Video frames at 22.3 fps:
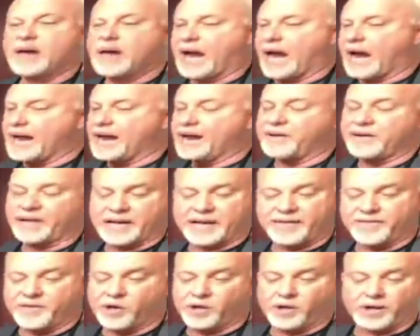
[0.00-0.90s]
And
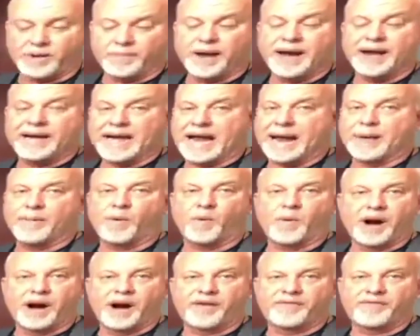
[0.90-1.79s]
like if you look at my
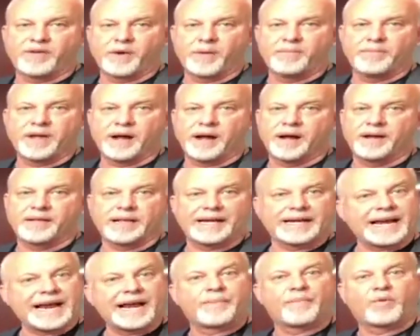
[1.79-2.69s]
enamelware from
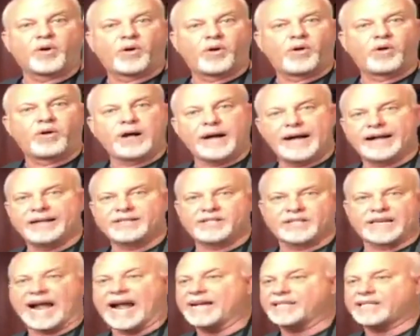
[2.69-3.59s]
like Emerald has
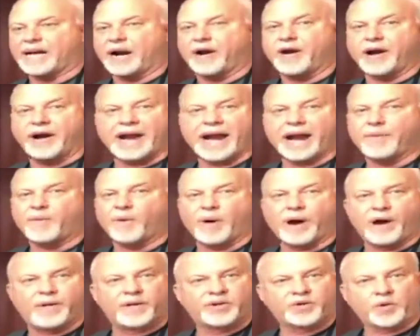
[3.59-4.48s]
a cast iron
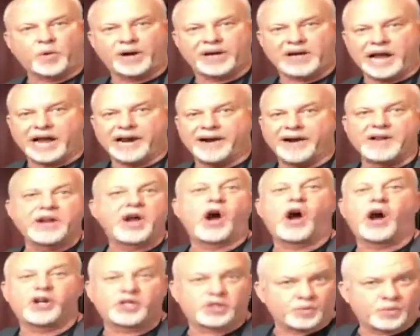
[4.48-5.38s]
enamelware that Tori got at an
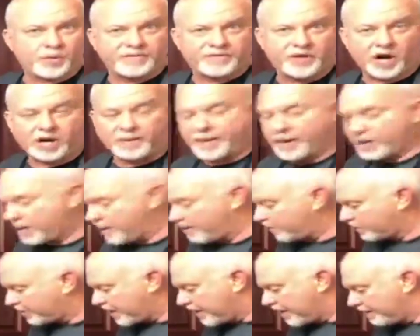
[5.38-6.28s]
auction we've talked about a
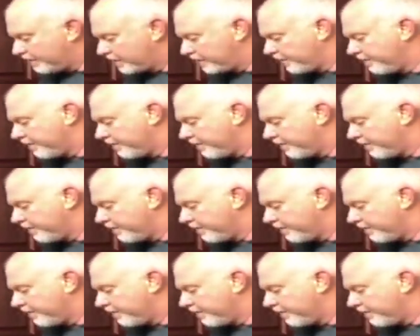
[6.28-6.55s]
couple of times.